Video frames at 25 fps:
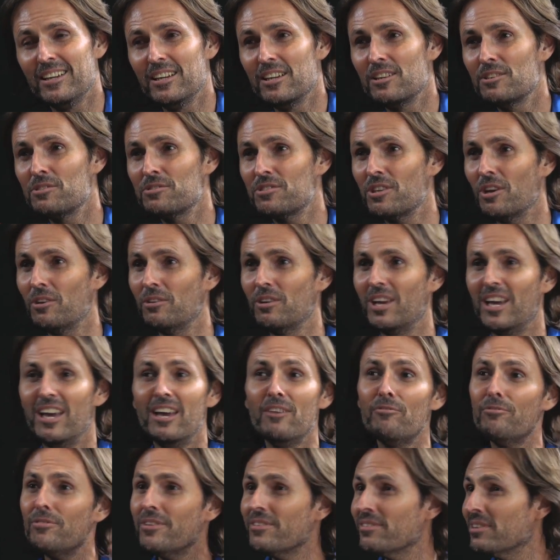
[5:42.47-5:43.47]
Yes. So
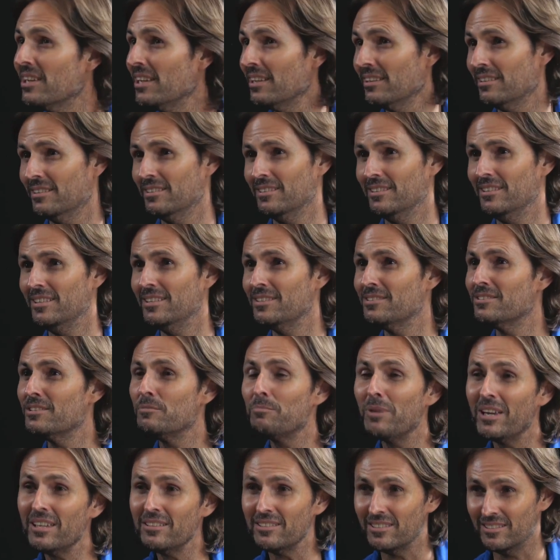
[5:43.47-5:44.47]
everything is
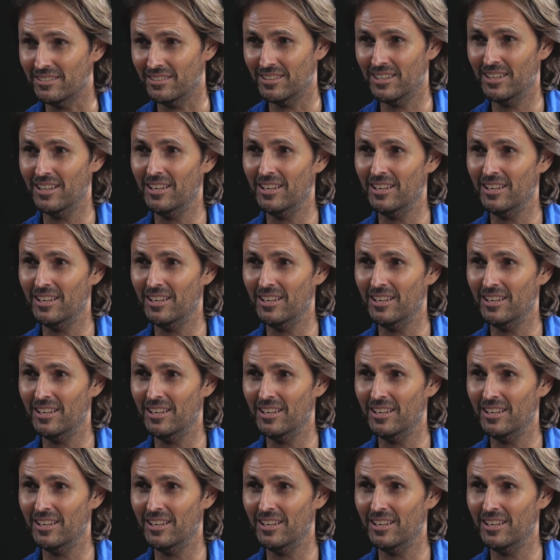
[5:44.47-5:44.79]
dependent